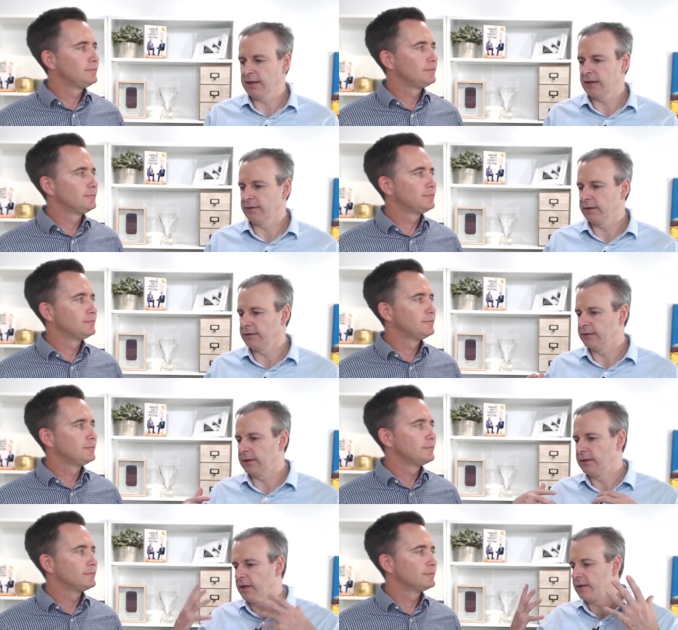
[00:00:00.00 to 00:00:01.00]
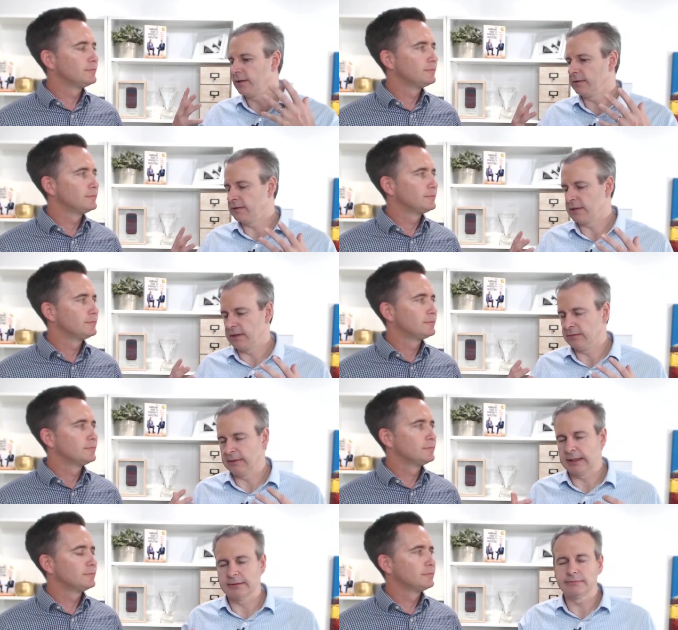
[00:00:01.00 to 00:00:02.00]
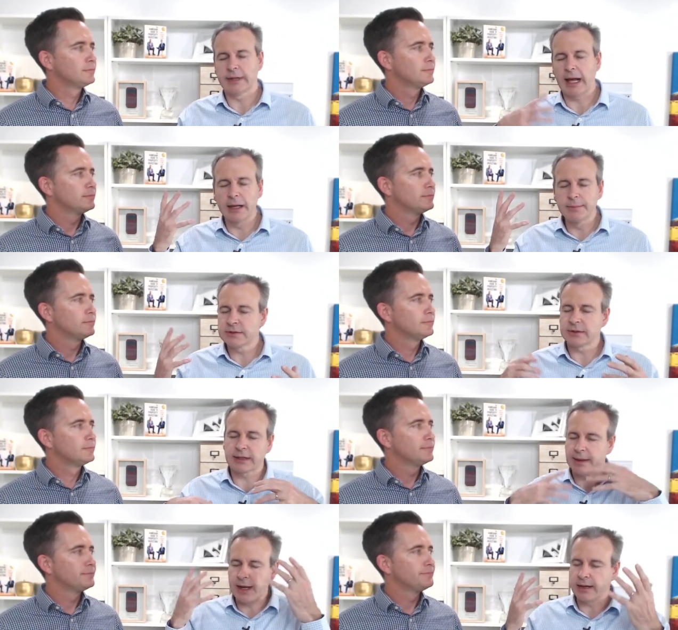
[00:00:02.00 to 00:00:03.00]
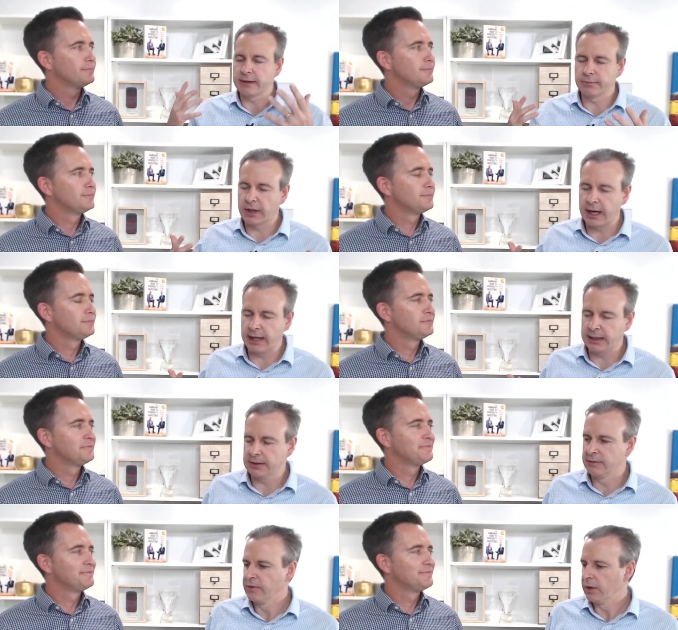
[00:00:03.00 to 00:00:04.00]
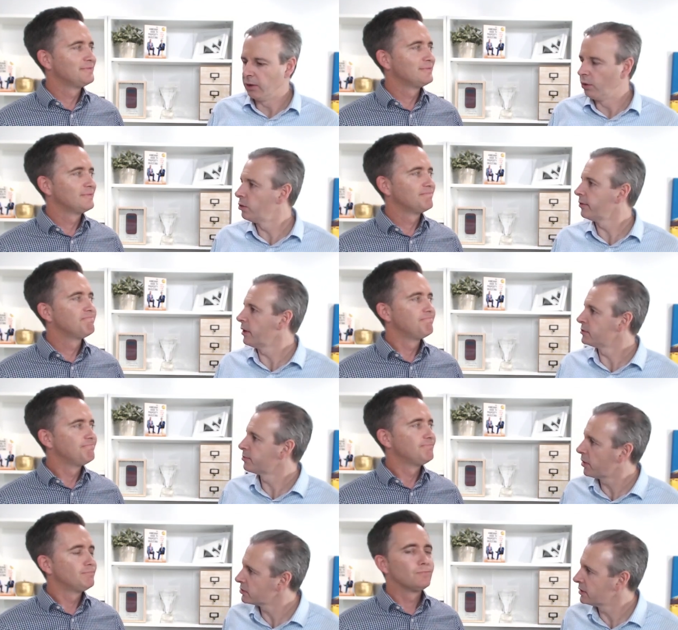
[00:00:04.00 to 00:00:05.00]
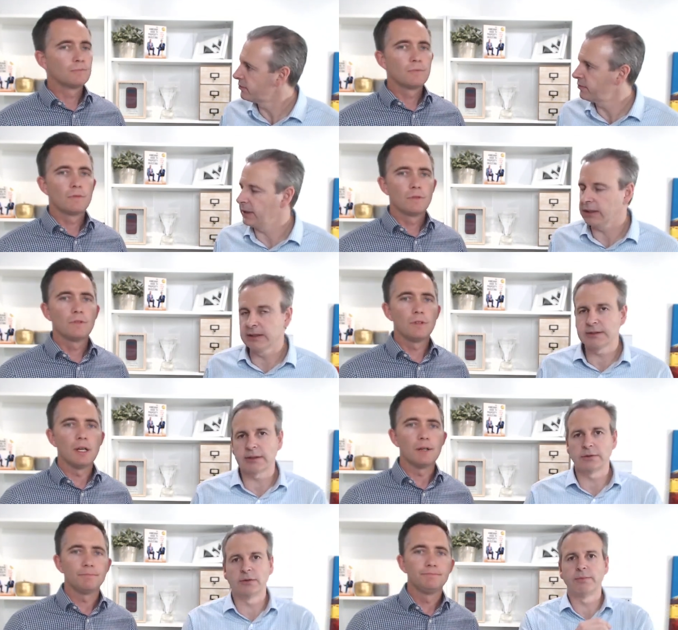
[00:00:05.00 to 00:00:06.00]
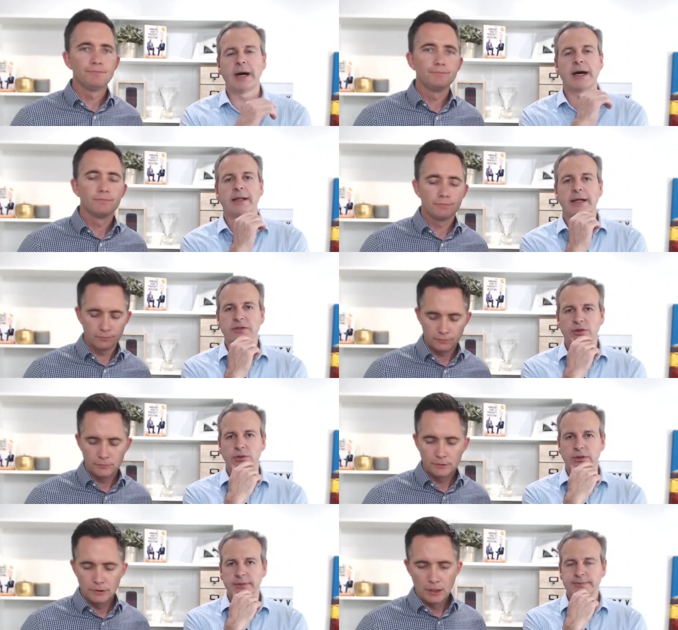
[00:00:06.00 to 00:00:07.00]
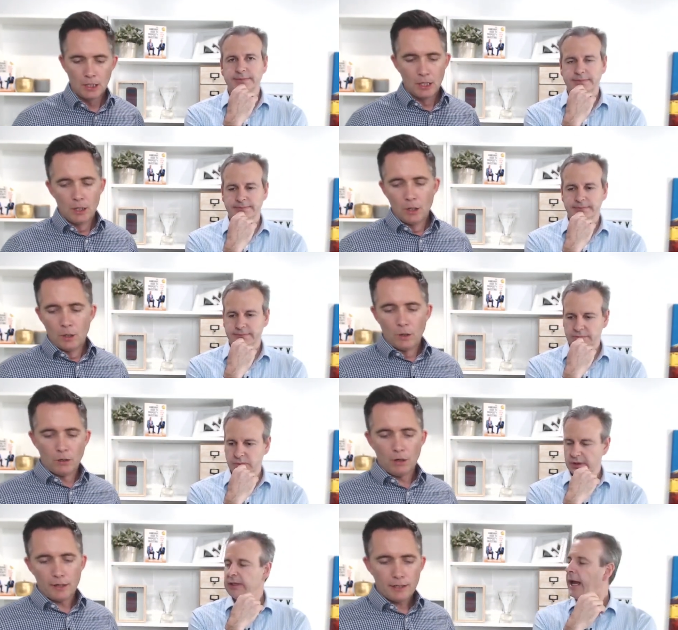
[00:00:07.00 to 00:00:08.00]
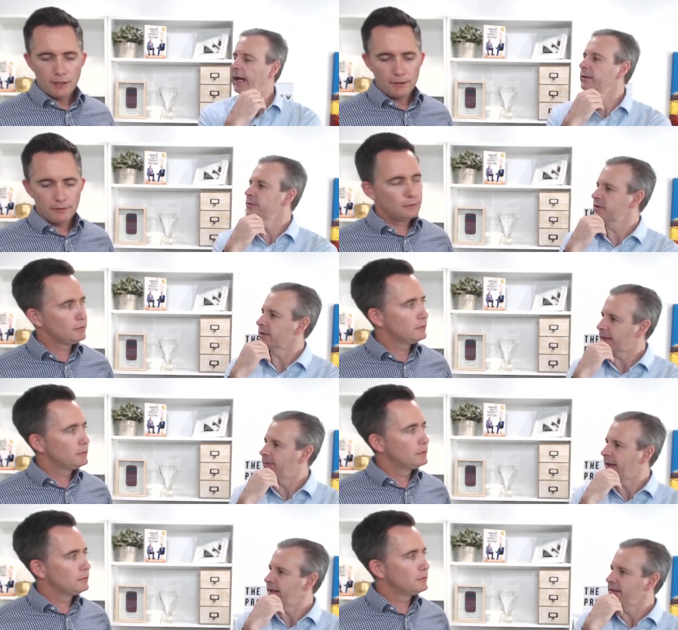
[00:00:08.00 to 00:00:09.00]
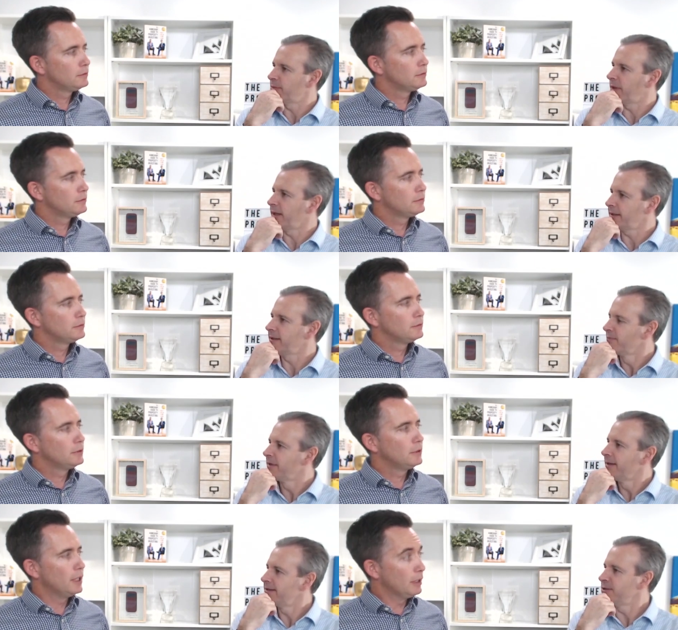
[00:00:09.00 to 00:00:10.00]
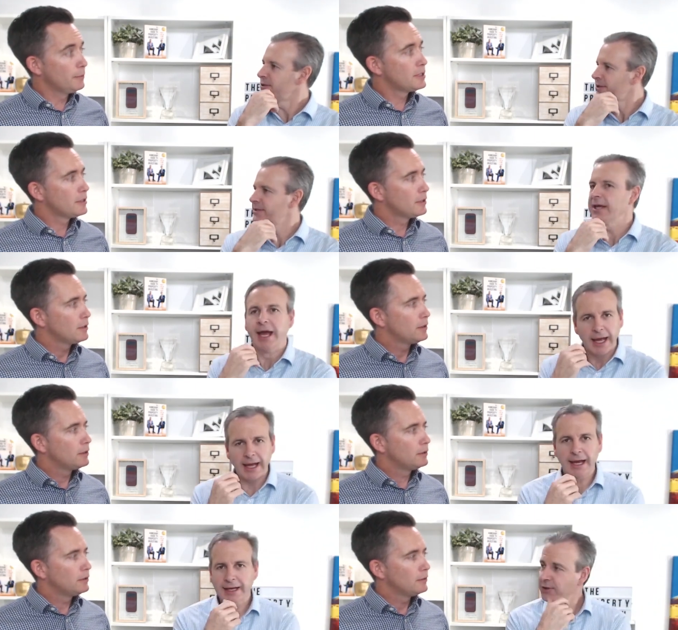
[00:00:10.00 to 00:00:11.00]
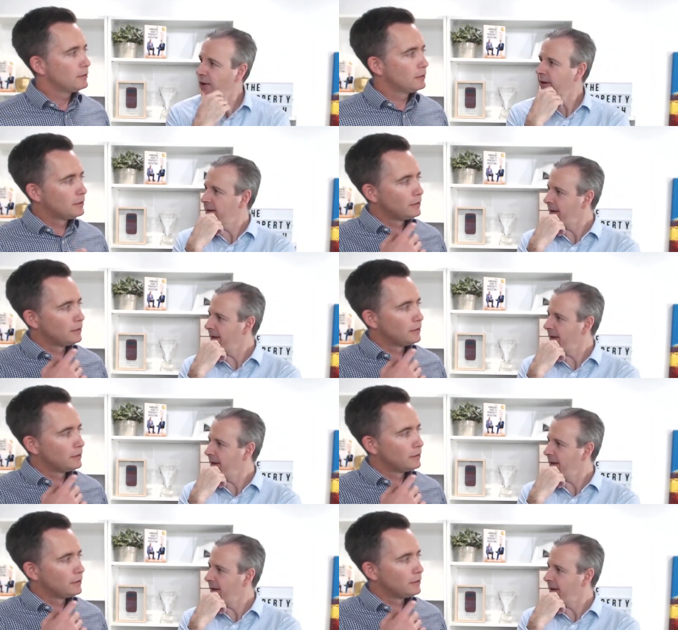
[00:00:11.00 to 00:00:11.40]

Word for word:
Speaker 1: You know the the the, the uh, elements that come out in the brain, all of those positive things are all part of that story. All right. The elements that come out in your brain elements. how tired.